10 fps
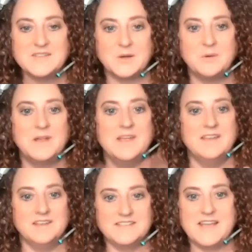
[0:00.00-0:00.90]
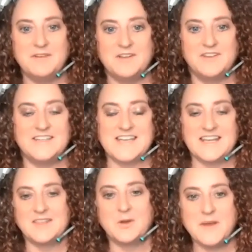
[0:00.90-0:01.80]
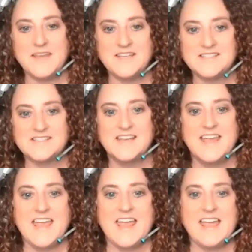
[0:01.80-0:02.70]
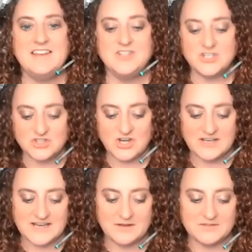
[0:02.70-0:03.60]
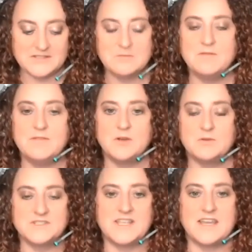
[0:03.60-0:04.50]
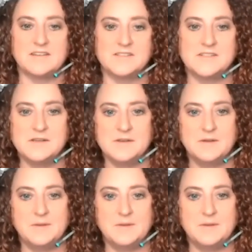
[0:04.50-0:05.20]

So definitely take the quiz and just jot down some of those things.